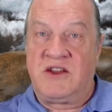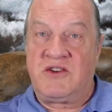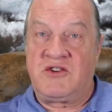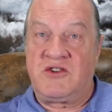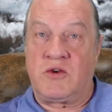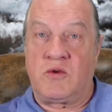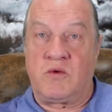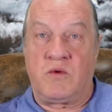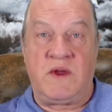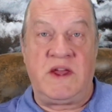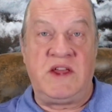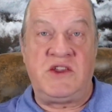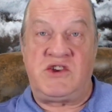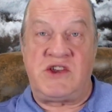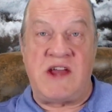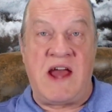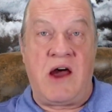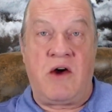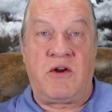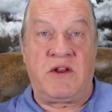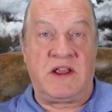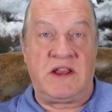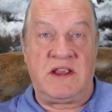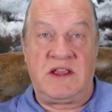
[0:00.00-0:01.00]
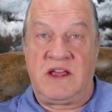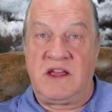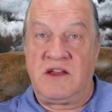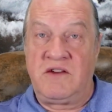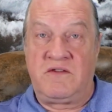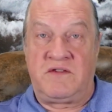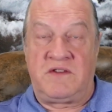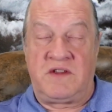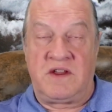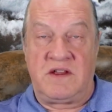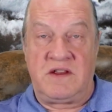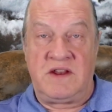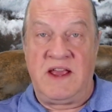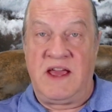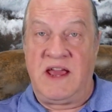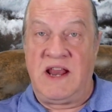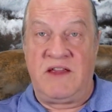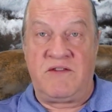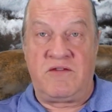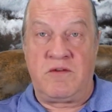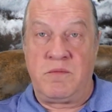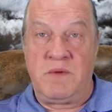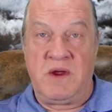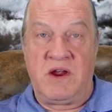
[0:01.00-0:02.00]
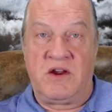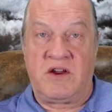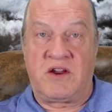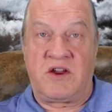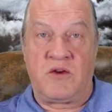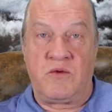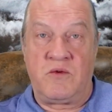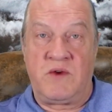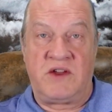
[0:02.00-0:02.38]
to reach out and give to Native American